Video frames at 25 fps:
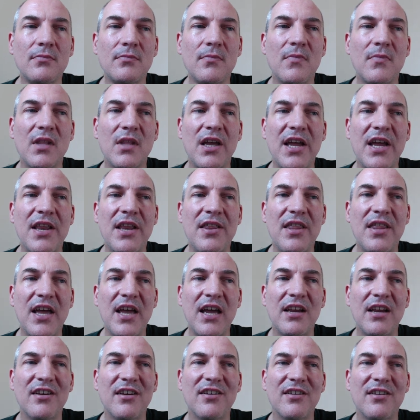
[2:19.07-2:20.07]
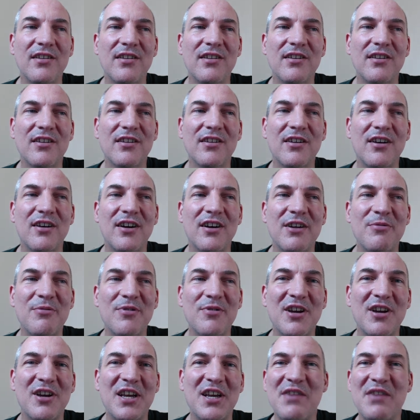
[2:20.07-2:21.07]
then I would
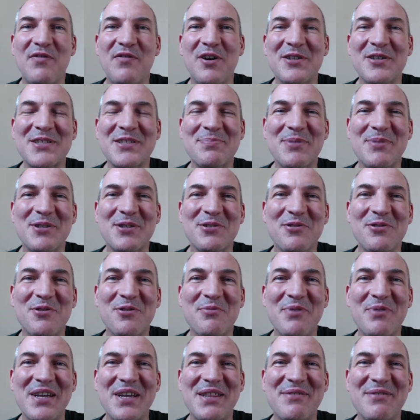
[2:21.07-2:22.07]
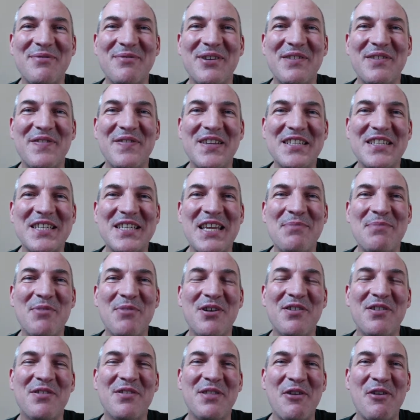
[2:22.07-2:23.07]
leave hospital with one of these
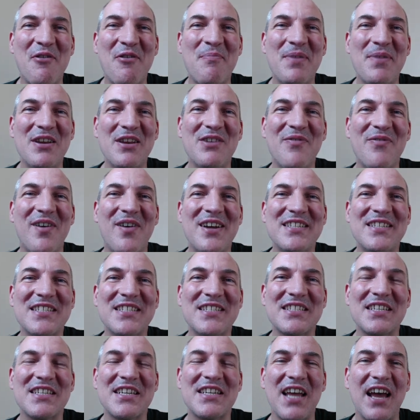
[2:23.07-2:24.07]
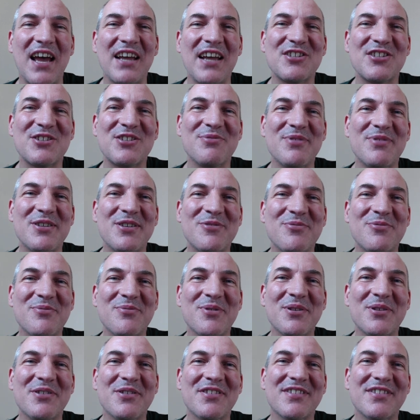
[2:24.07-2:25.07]
chemotherapy devices attached, which
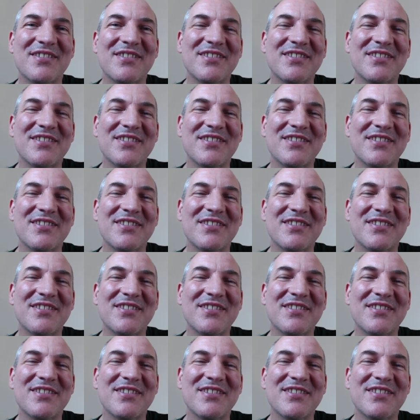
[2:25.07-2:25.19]
would